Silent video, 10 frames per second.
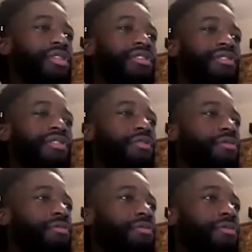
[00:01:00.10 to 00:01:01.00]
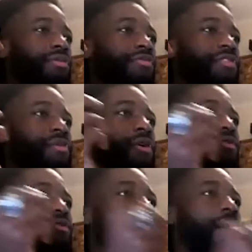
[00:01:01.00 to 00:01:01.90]
this new
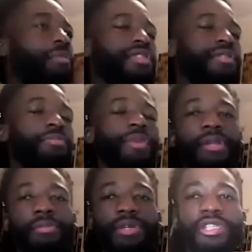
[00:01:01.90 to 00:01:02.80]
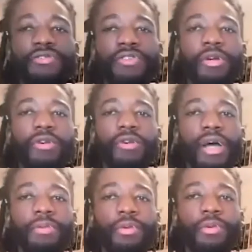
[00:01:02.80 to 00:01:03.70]
female rap or this bad bitch female
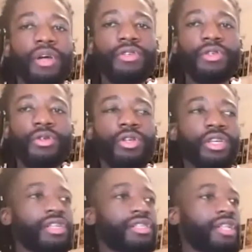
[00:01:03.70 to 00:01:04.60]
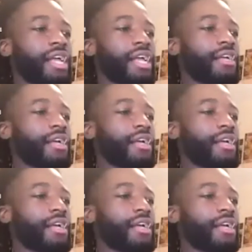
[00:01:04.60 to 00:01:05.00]
rap or whatever you call it. Because, like,